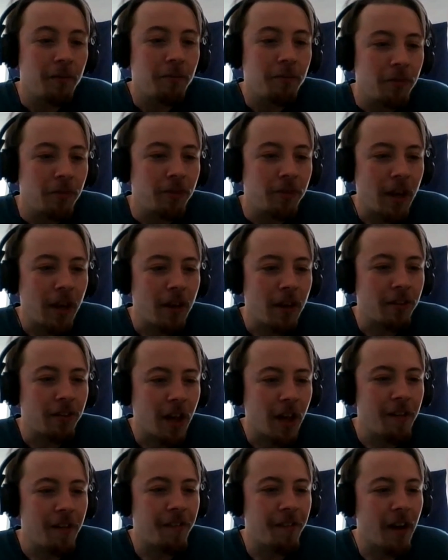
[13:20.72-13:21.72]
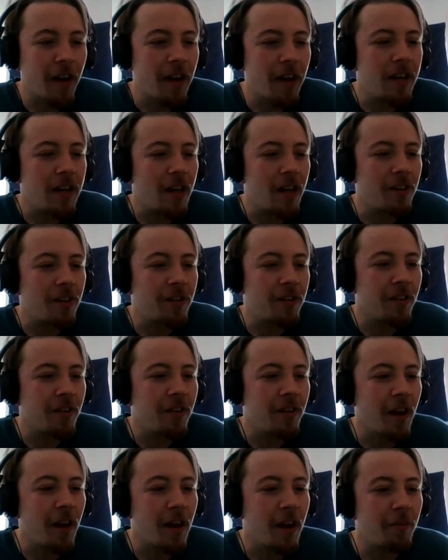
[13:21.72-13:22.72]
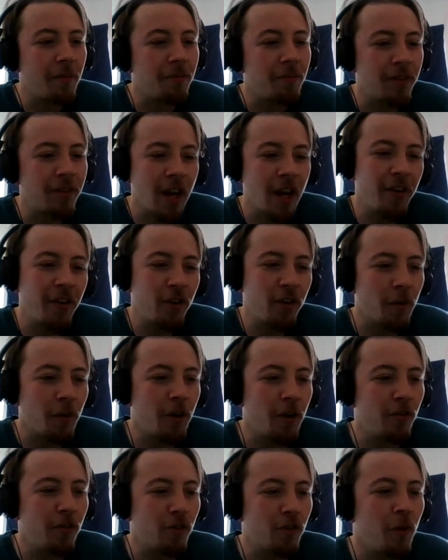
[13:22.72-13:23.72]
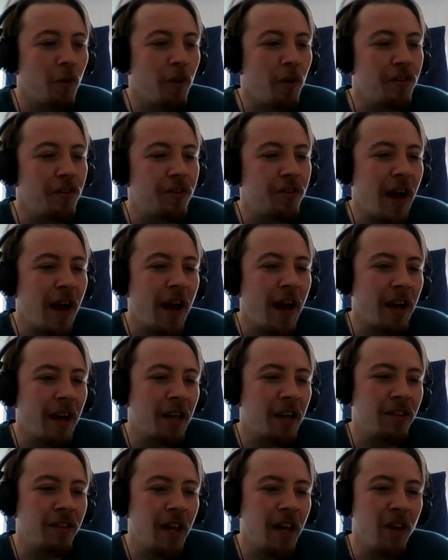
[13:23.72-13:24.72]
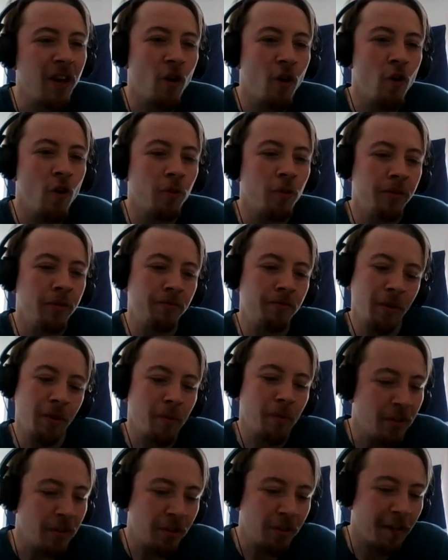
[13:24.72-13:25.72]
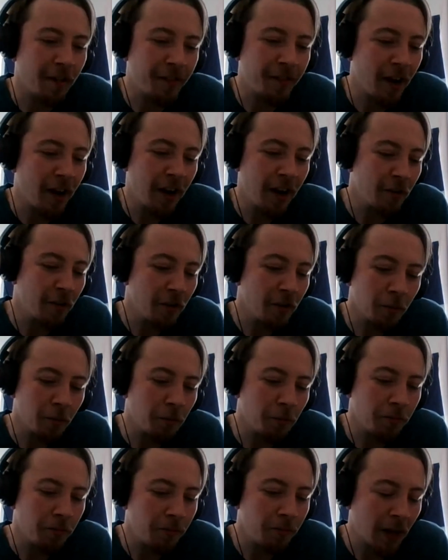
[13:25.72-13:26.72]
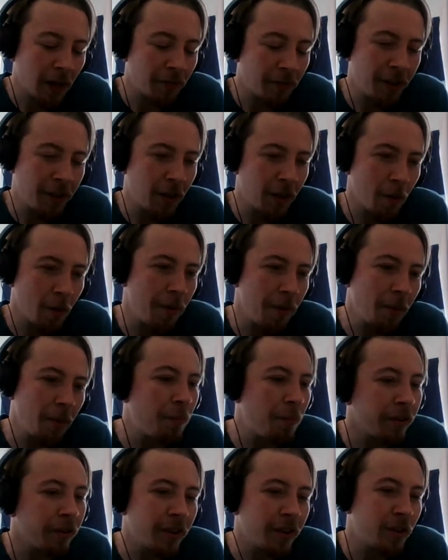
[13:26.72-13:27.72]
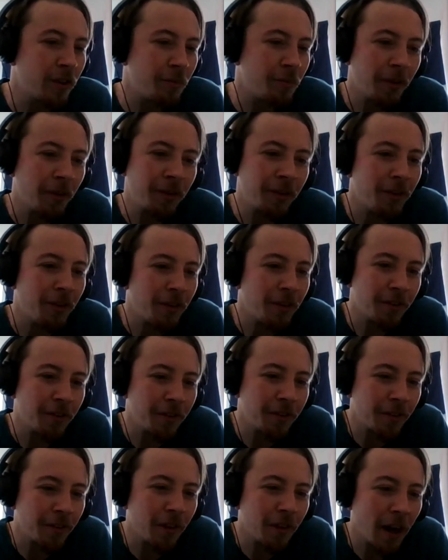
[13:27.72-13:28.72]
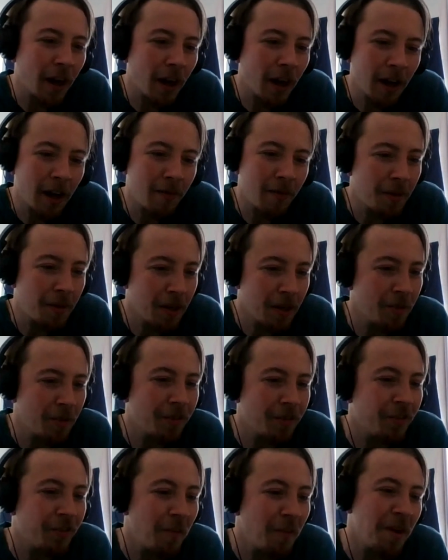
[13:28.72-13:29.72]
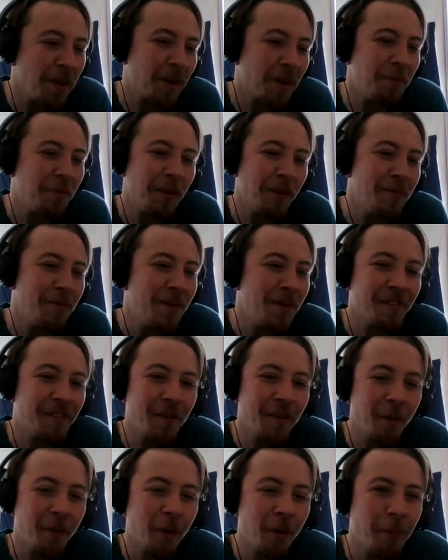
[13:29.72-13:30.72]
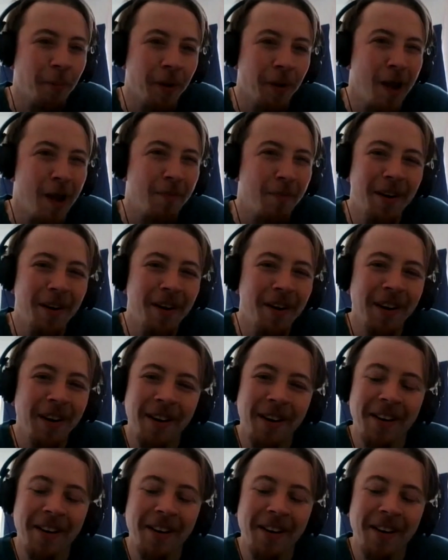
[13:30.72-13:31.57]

Sci-fi, yes. Sci-fi is one of those ones. I could say, sci-fi. You have to think about big budgets, but I can't remember the name of the filmmaker, but he made a film called Primer,